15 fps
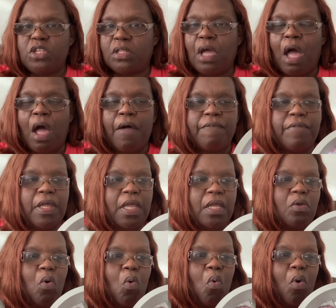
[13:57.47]
in the
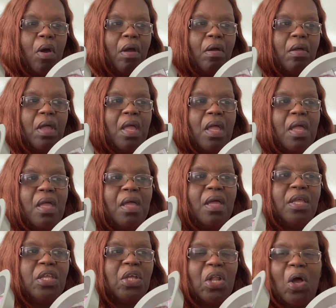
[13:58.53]
oven or,
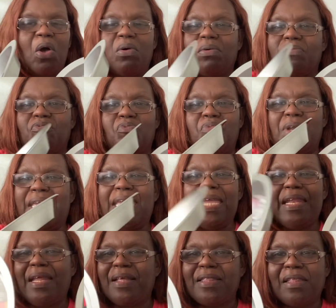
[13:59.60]
you know,
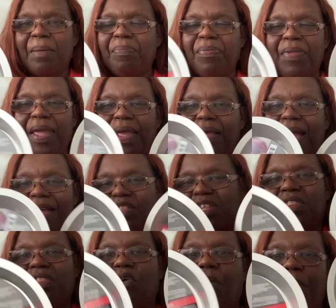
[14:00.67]
reheating something, I
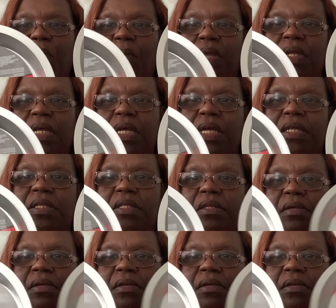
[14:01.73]
just throw them in one of these.